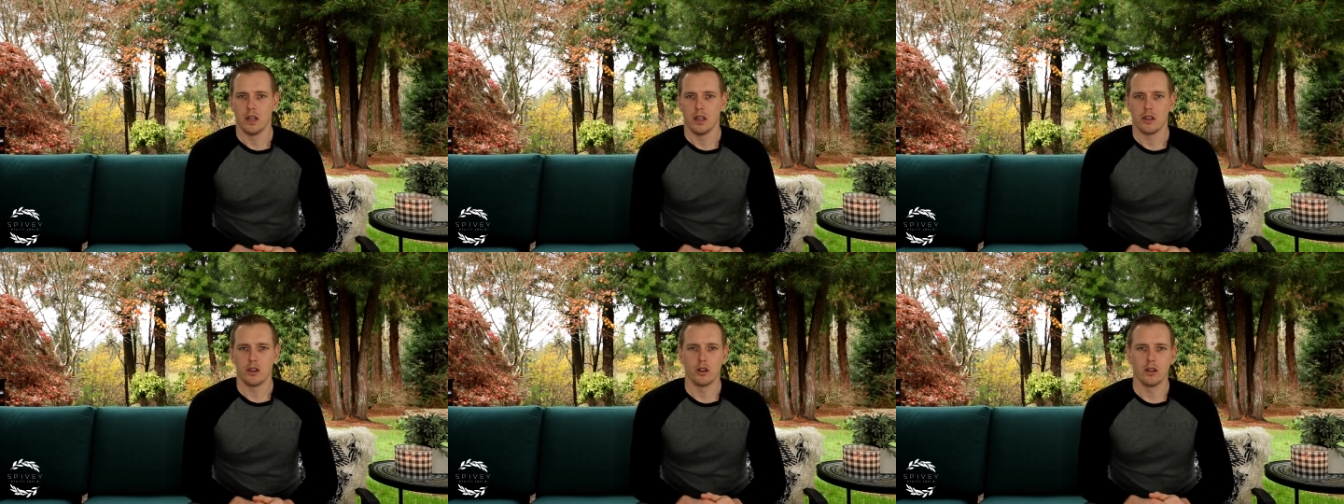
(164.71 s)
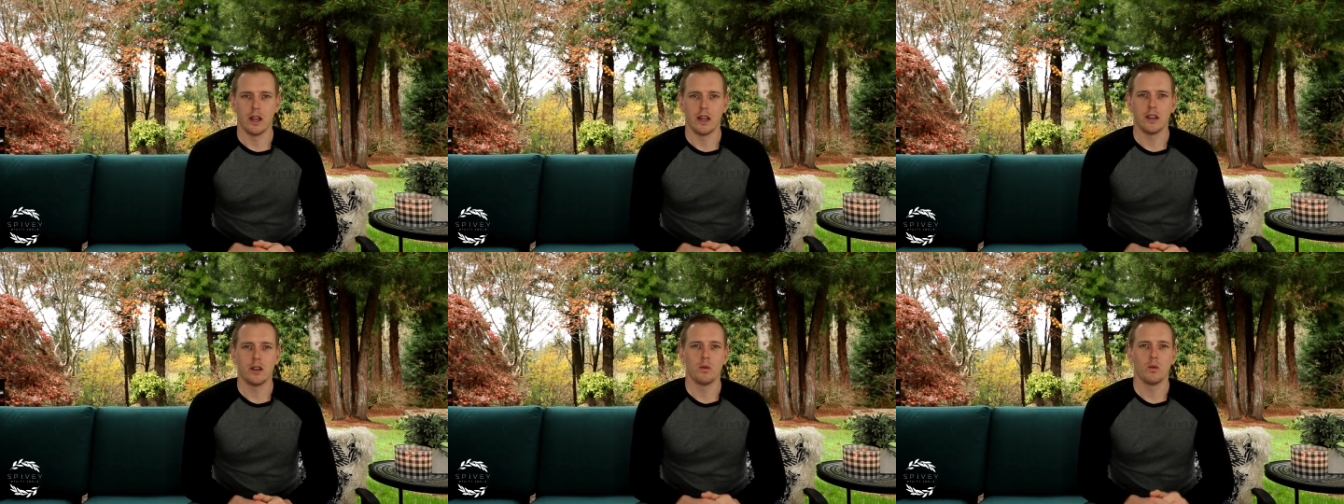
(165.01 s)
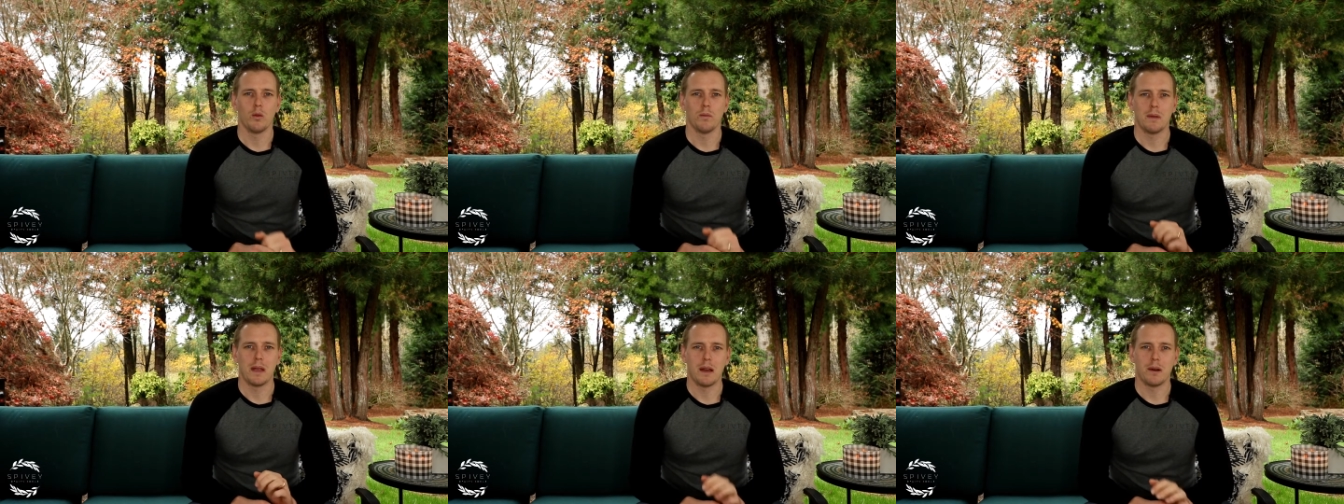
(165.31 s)
Your lender
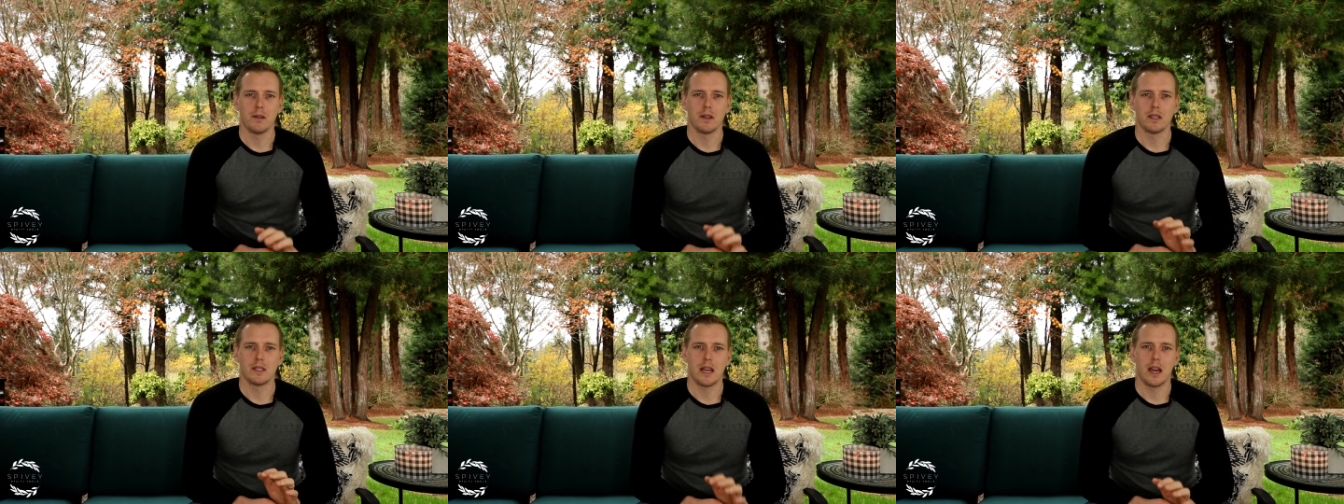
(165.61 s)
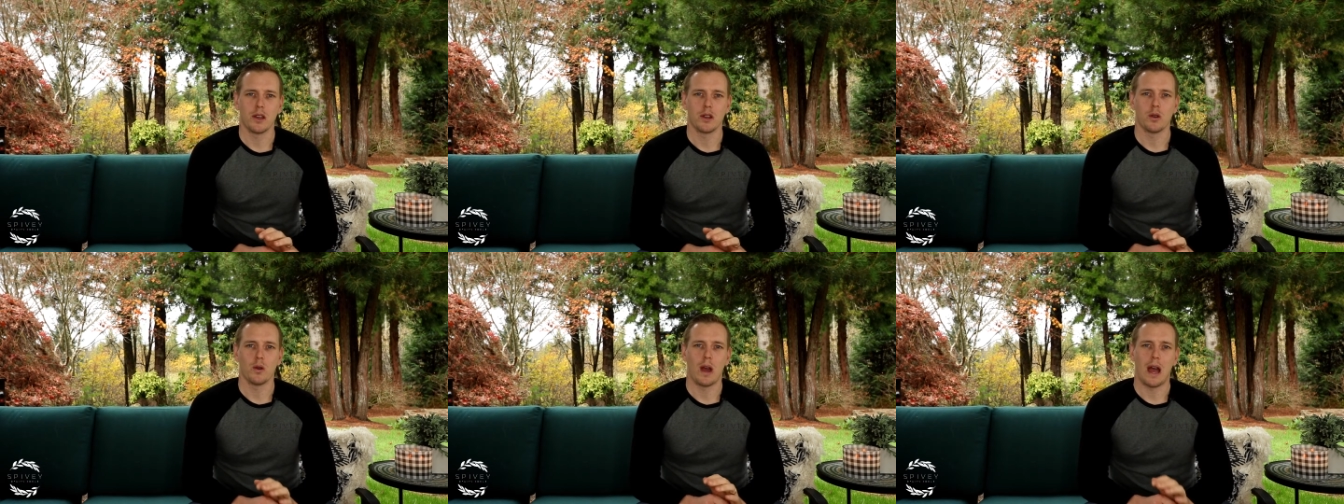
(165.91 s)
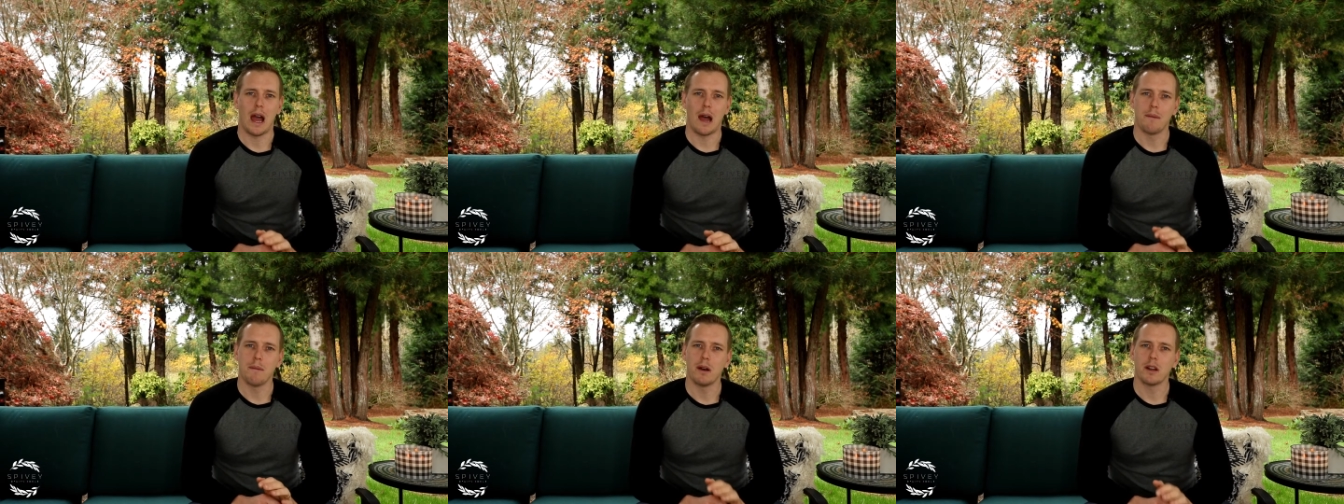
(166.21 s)
will be able to tell you
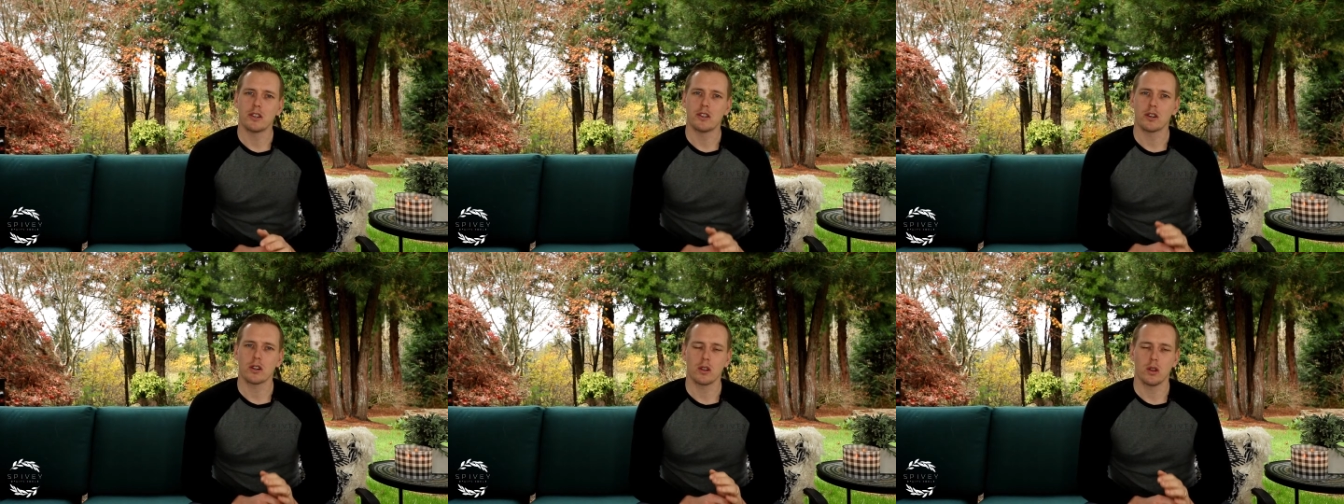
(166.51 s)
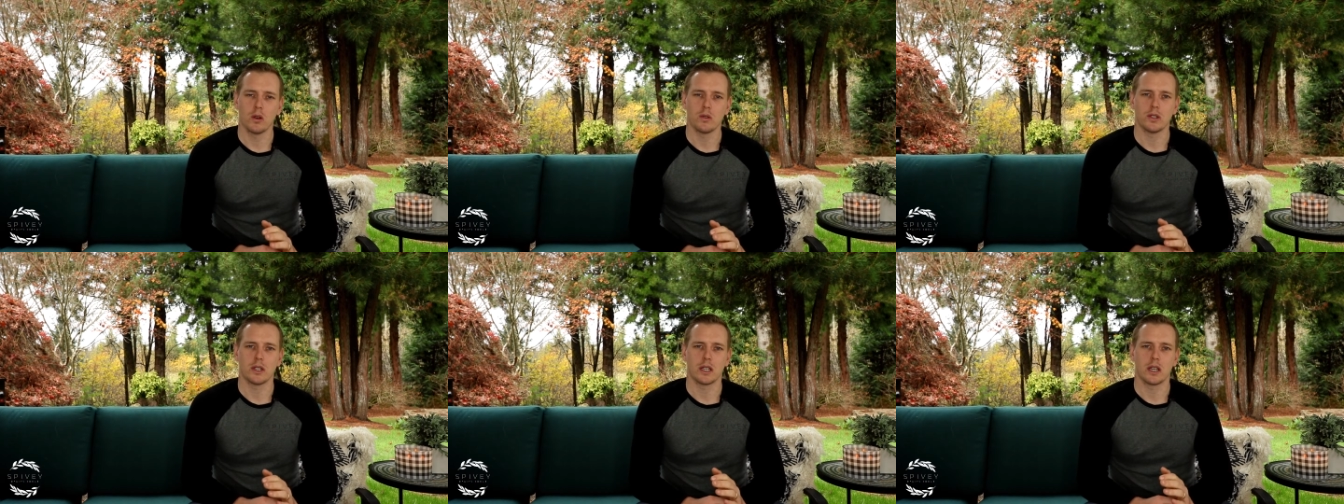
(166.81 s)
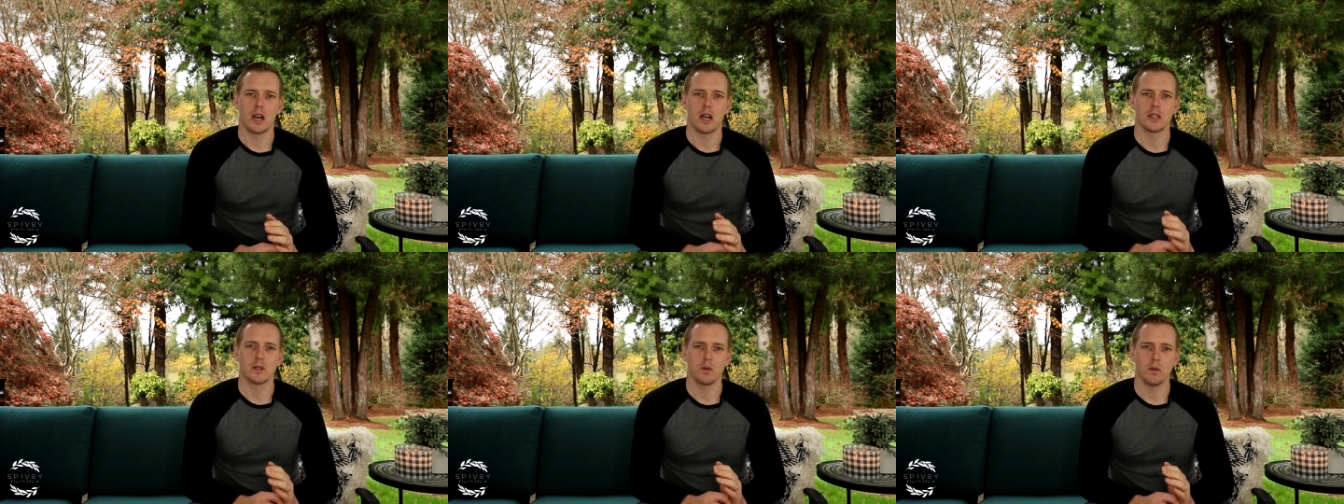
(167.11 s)
how much your closing
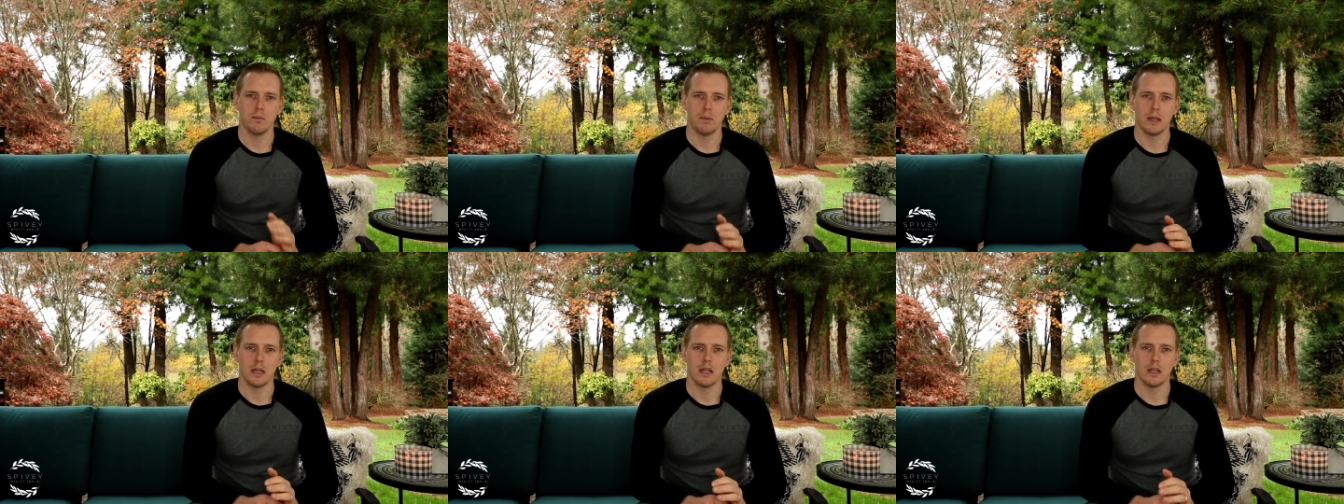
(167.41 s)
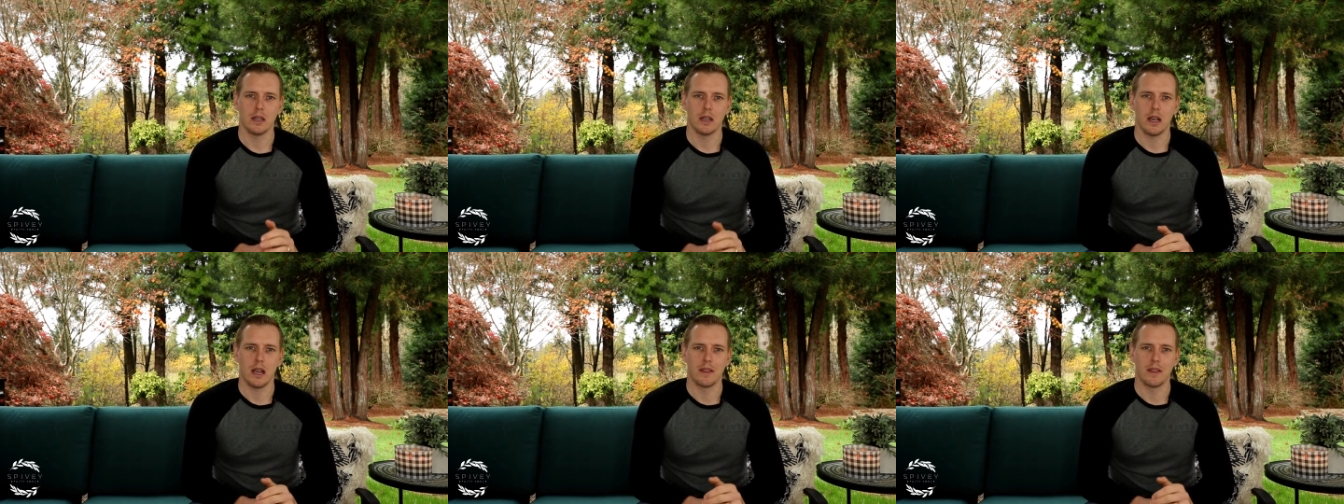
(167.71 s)
costs will be,